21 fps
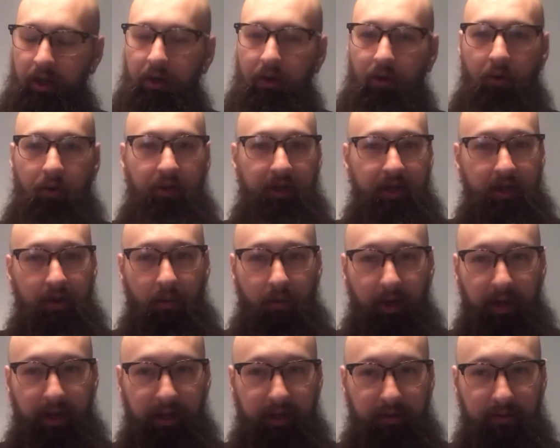You're only going to
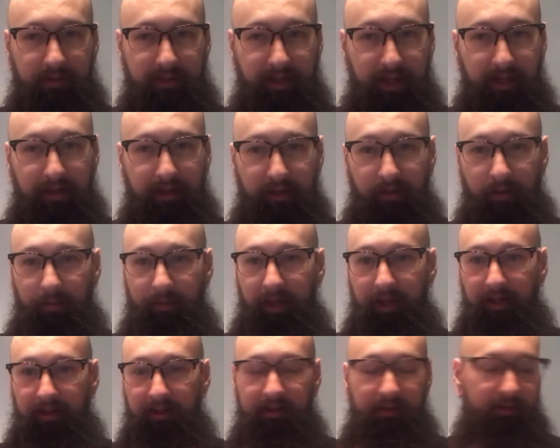want to use a little
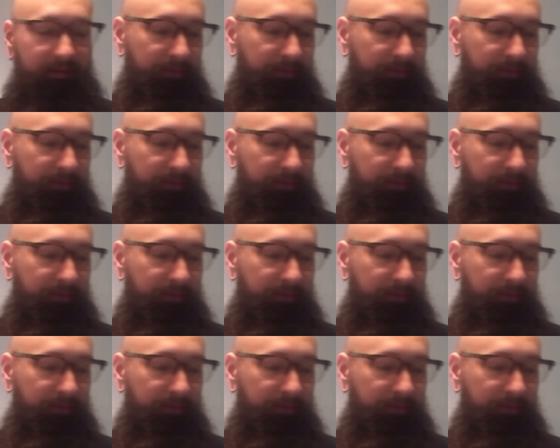bit.